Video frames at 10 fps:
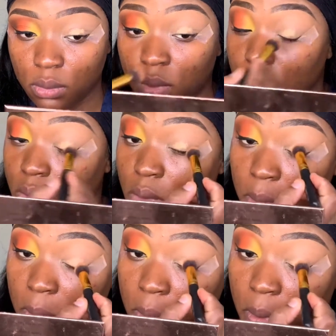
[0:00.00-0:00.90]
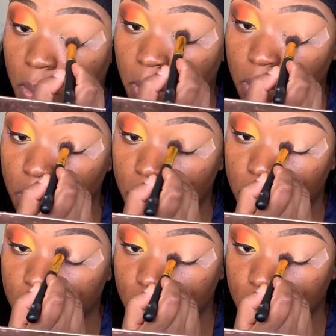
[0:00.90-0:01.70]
And I taped the edges of my